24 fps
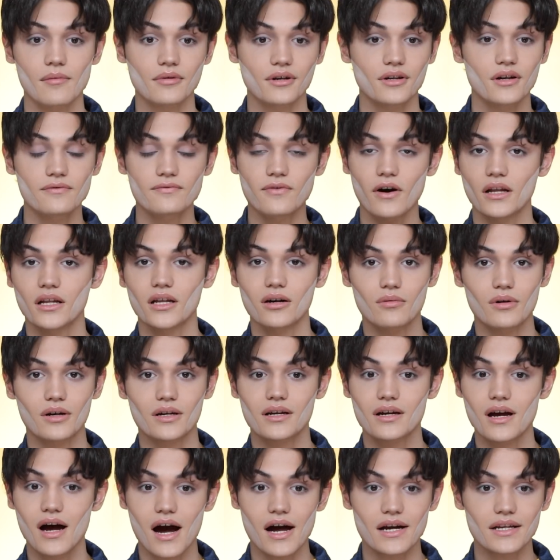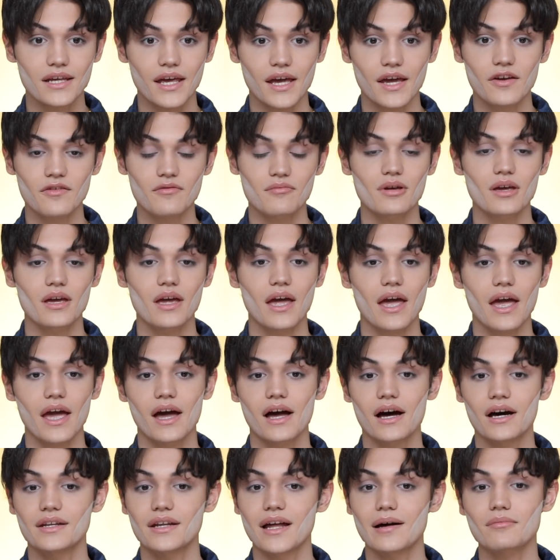I'm gonna follow what God gave me,
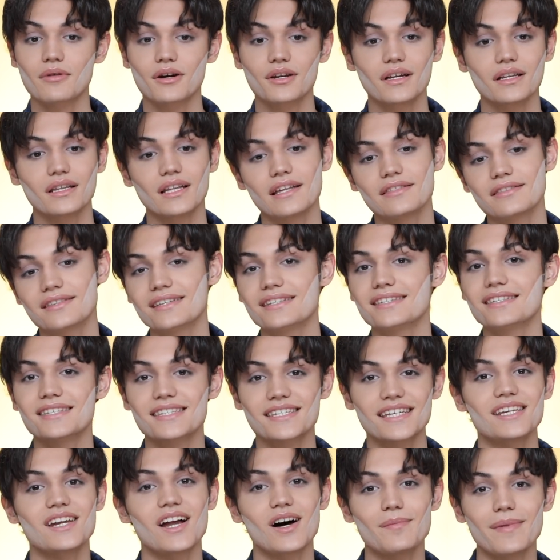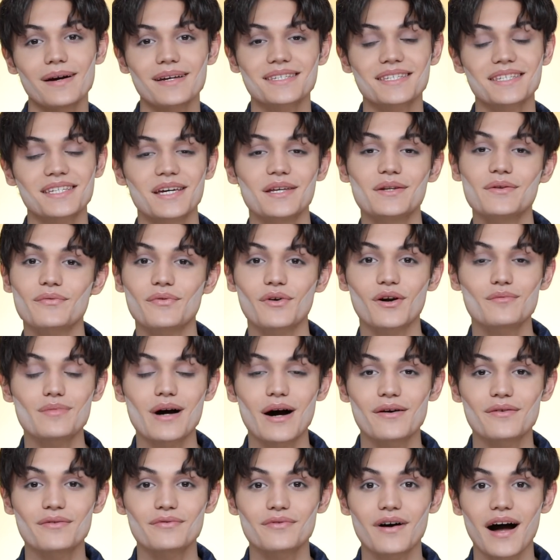and I'm gonna let this sit on my skin for
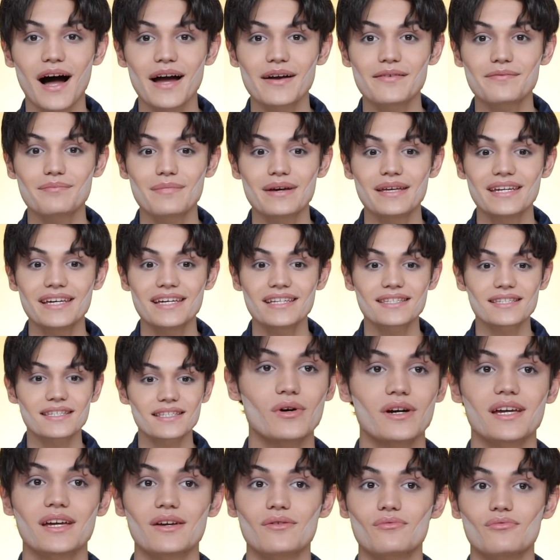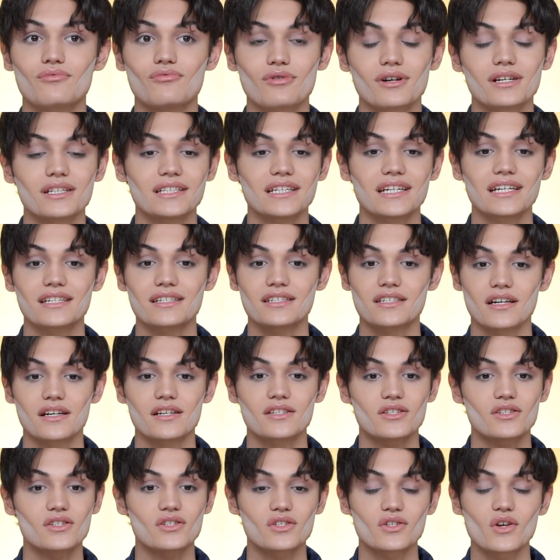about 5 minutes. It really
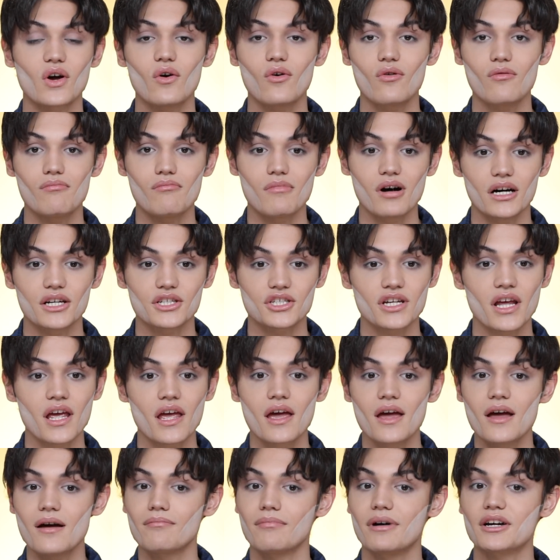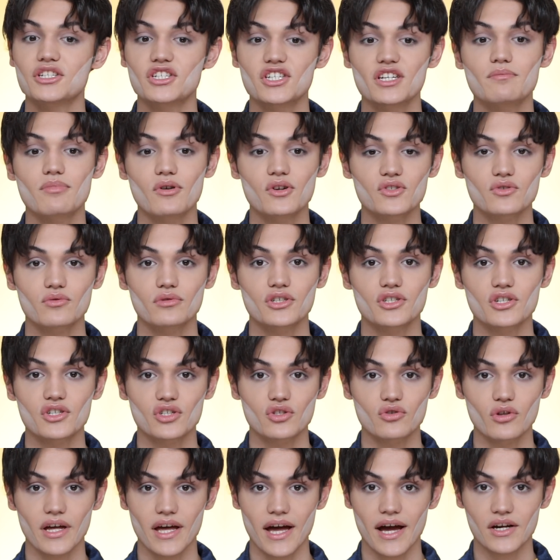does so much. My cheekbones really
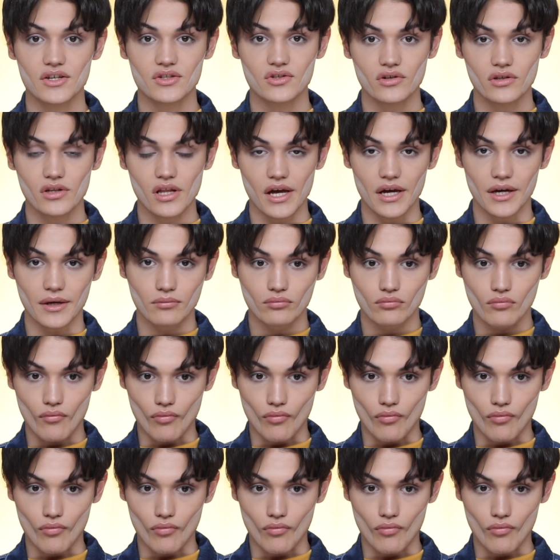just do that extra like.